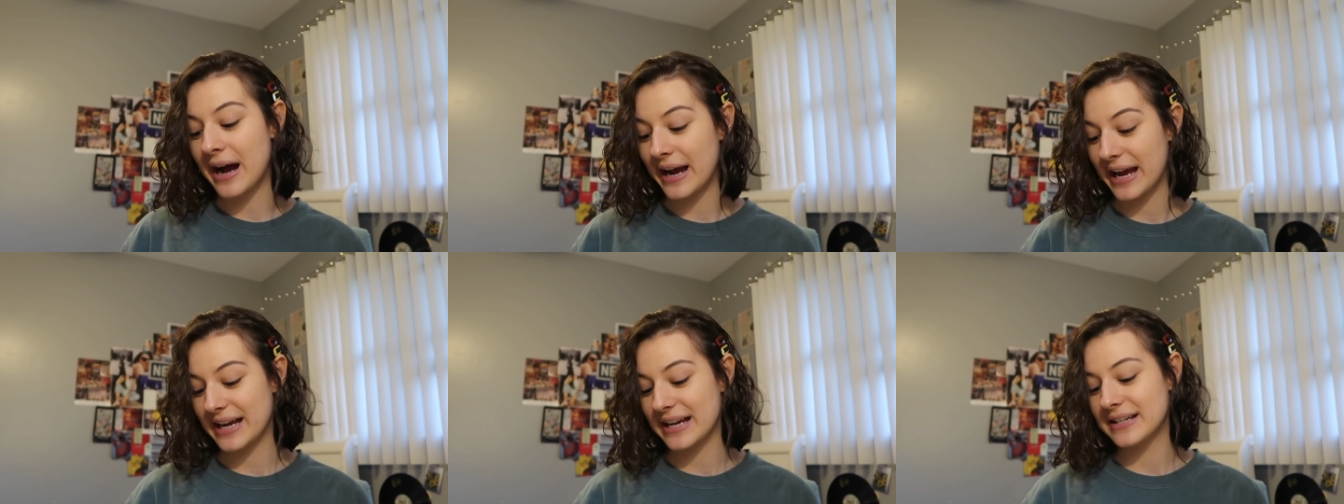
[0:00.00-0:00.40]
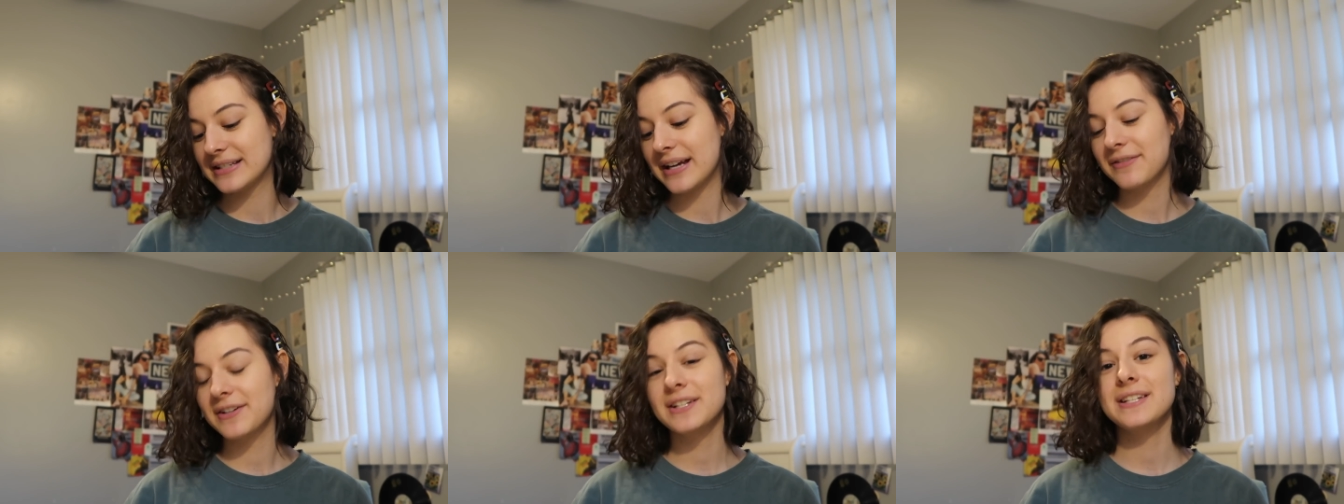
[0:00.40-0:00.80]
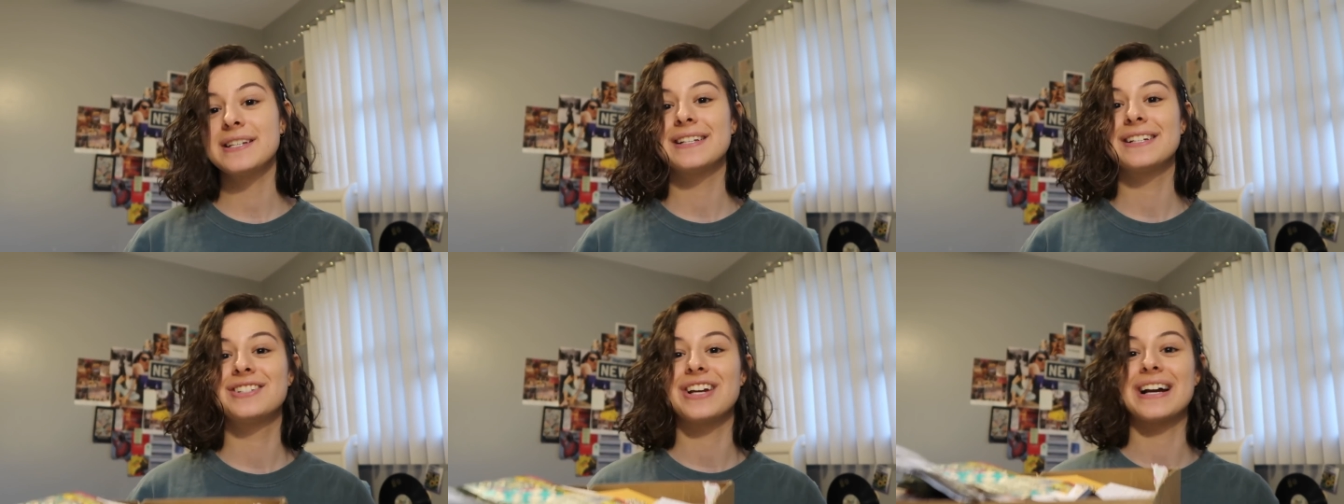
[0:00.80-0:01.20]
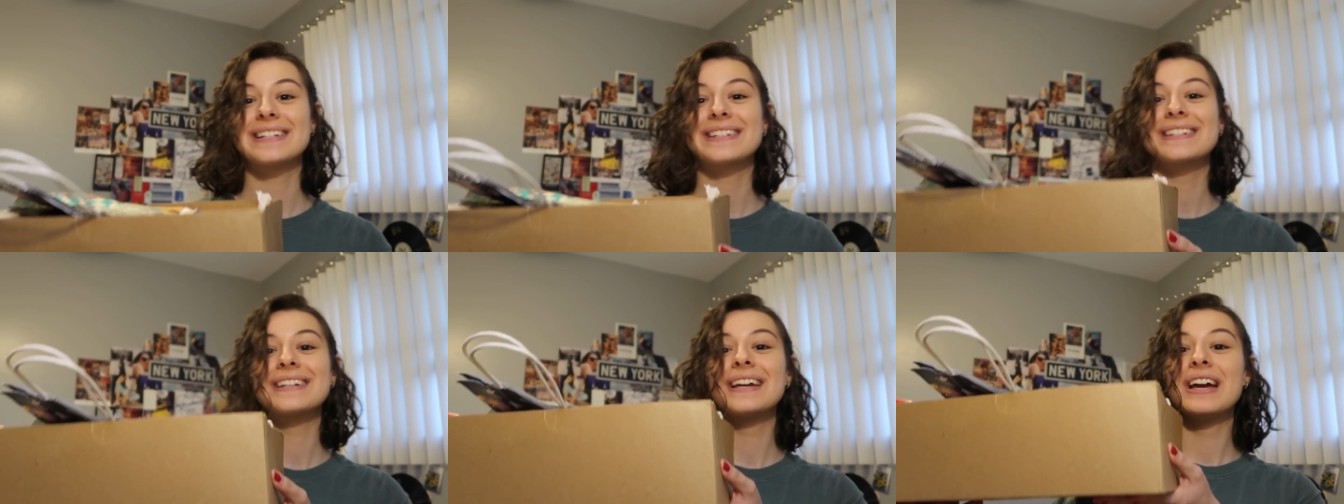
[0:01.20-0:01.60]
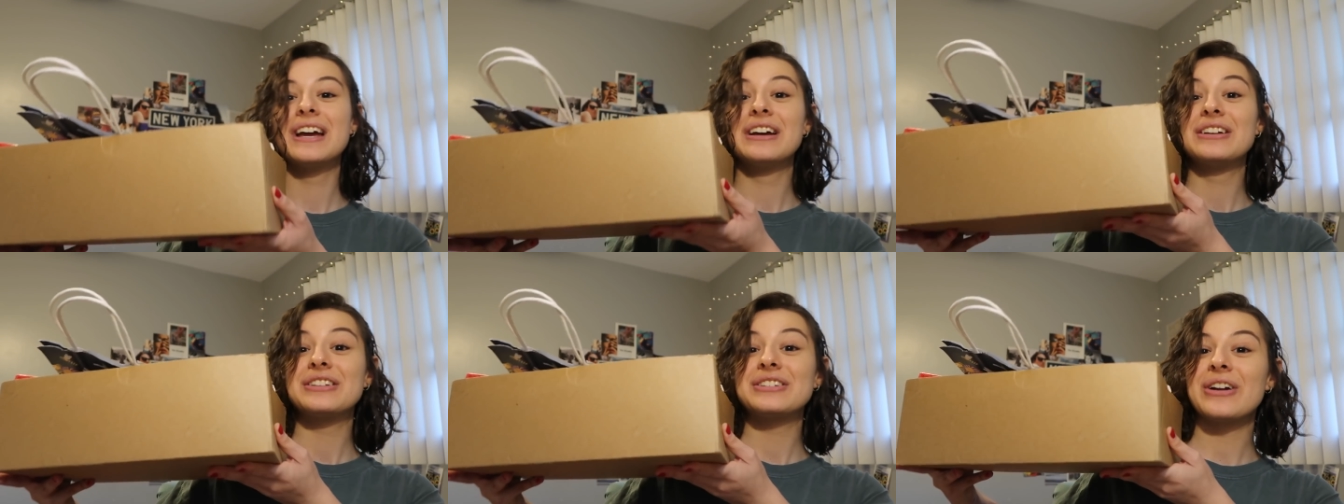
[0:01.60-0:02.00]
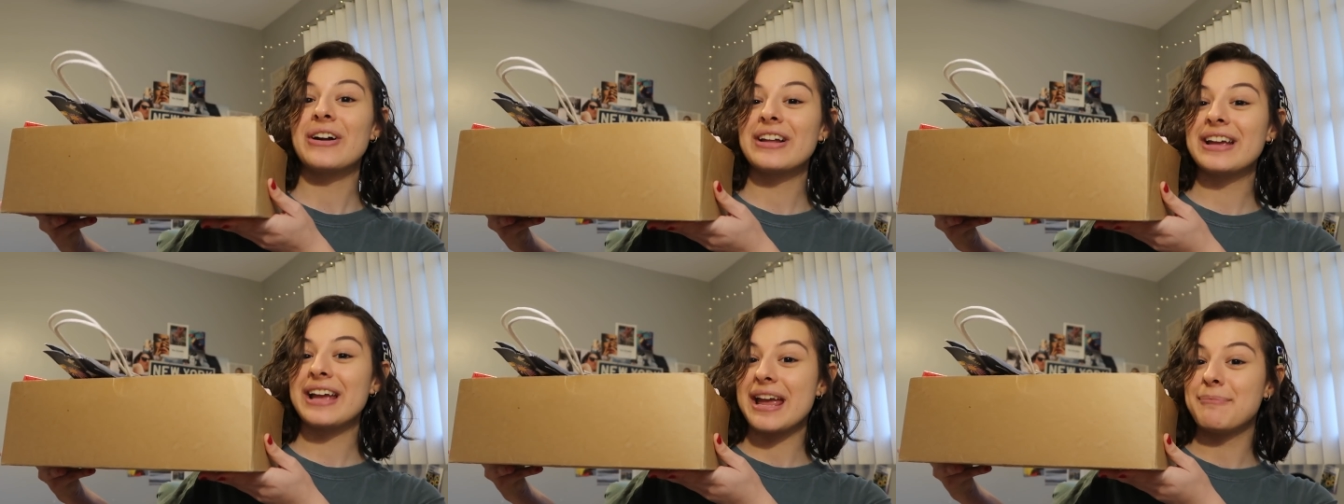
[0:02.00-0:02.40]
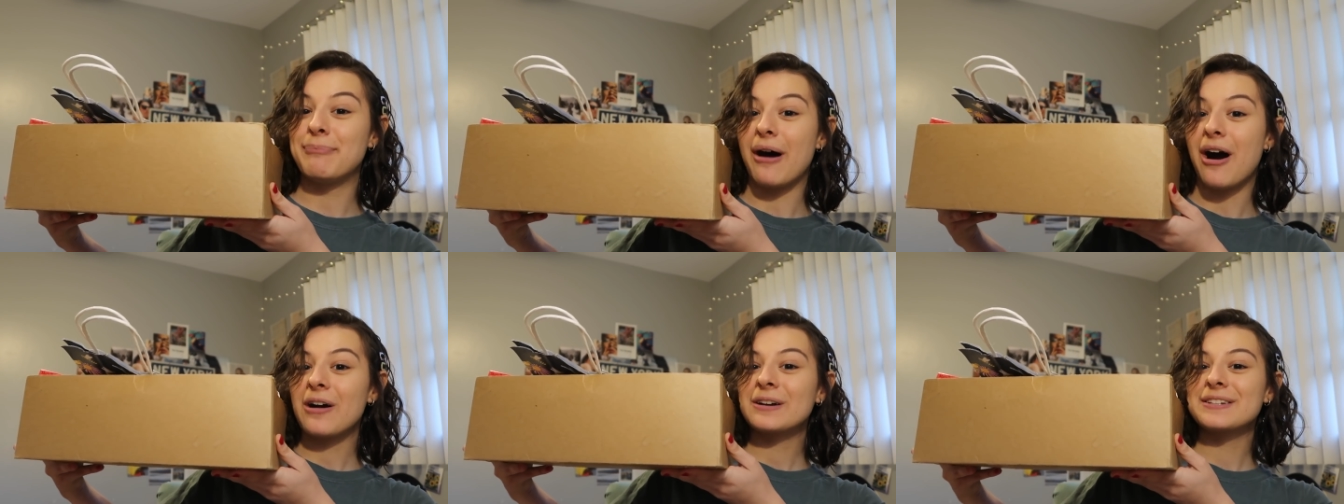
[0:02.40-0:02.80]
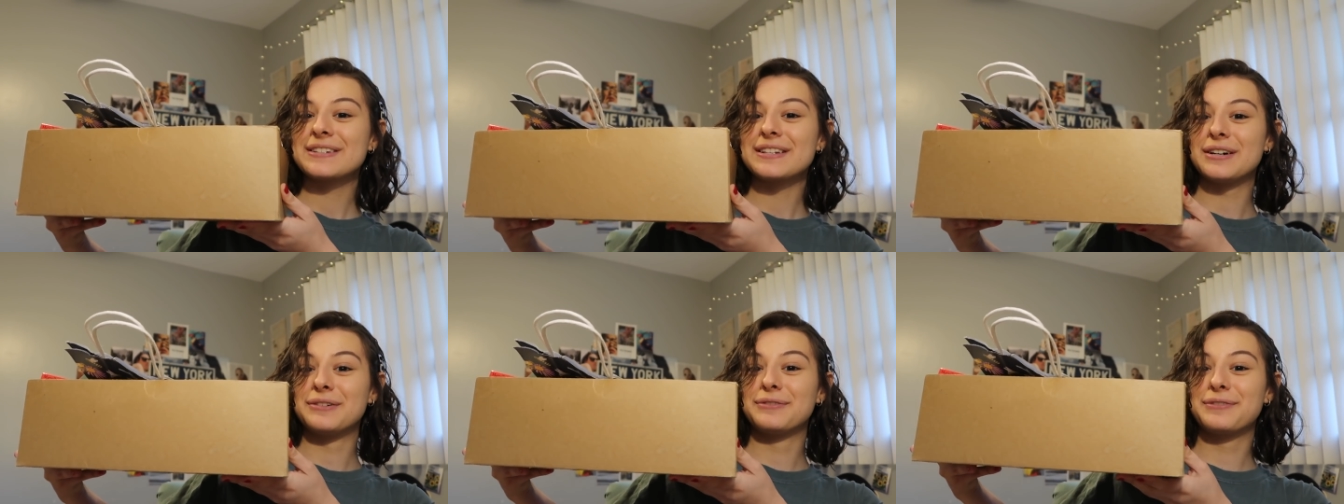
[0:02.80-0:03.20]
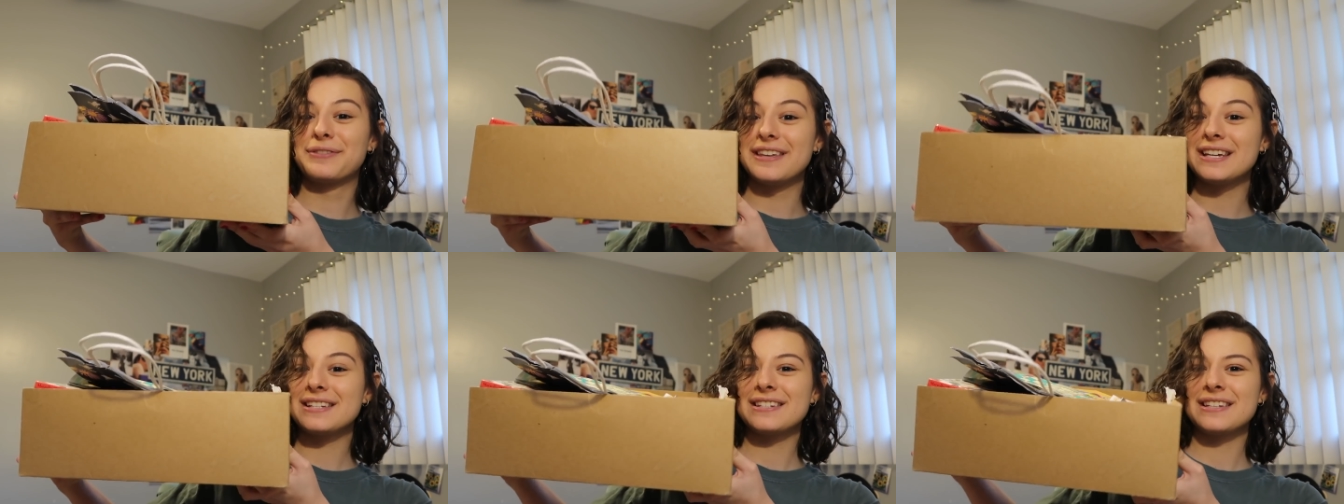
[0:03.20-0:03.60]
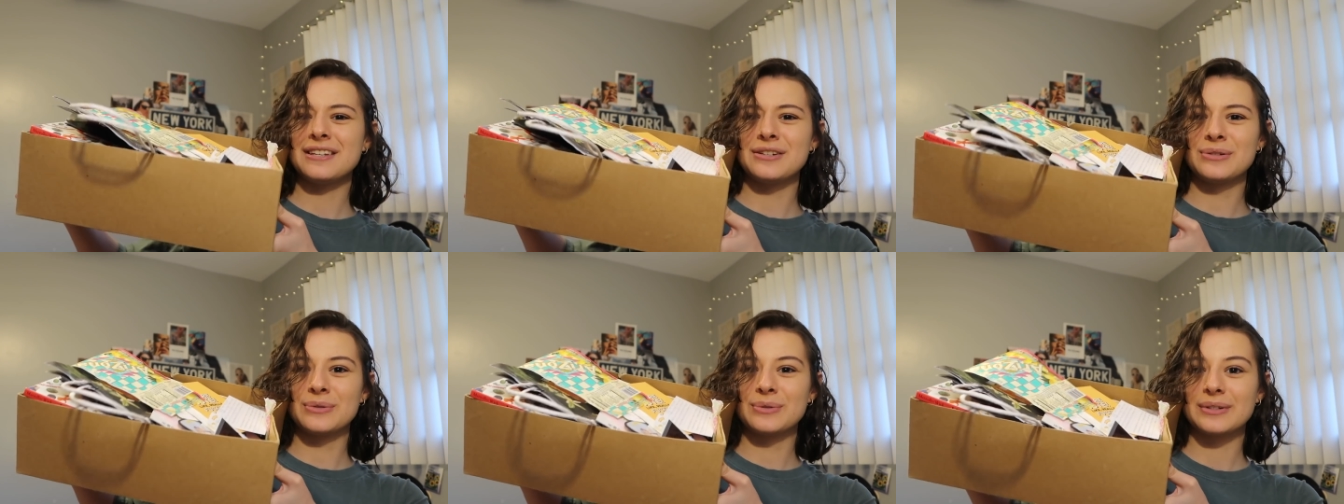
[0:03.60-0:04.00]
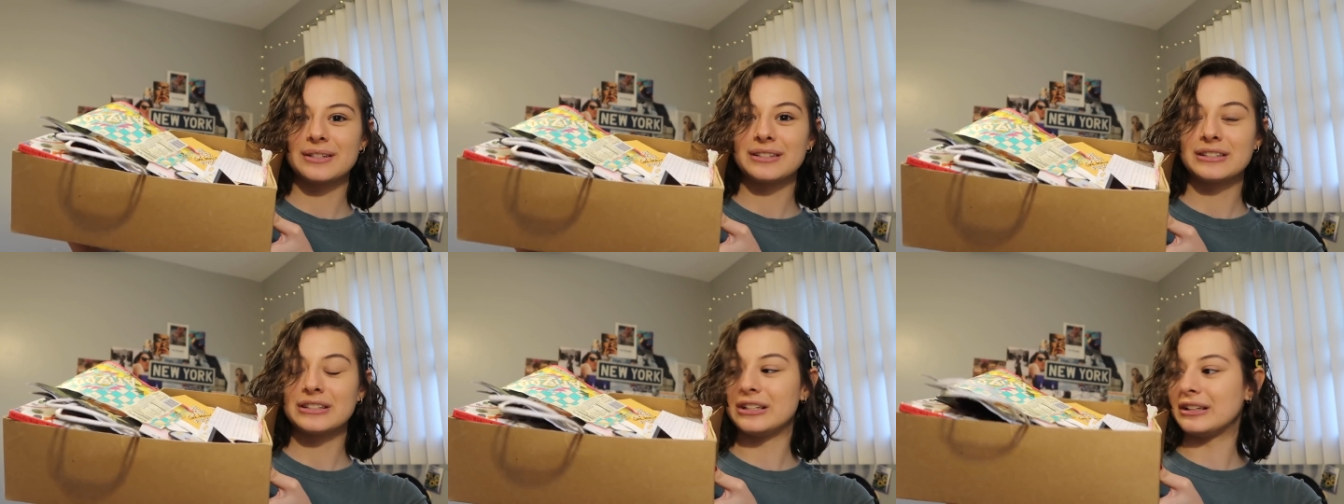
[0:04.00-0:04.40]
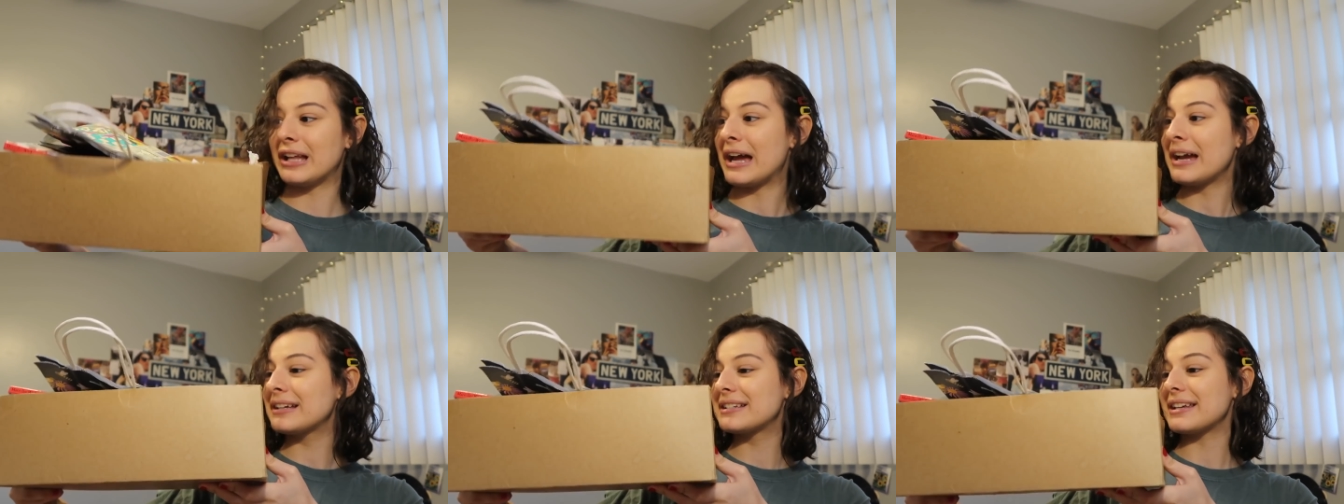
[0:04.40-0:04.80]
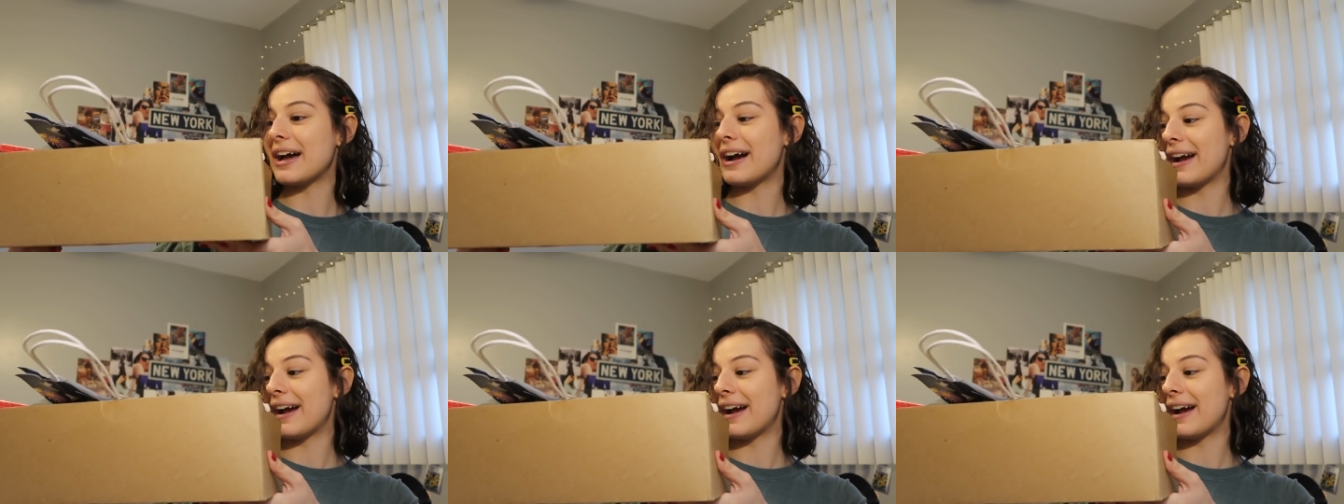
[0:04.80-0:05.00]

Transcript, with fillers: I definitely suggest starting a box of things that you collect.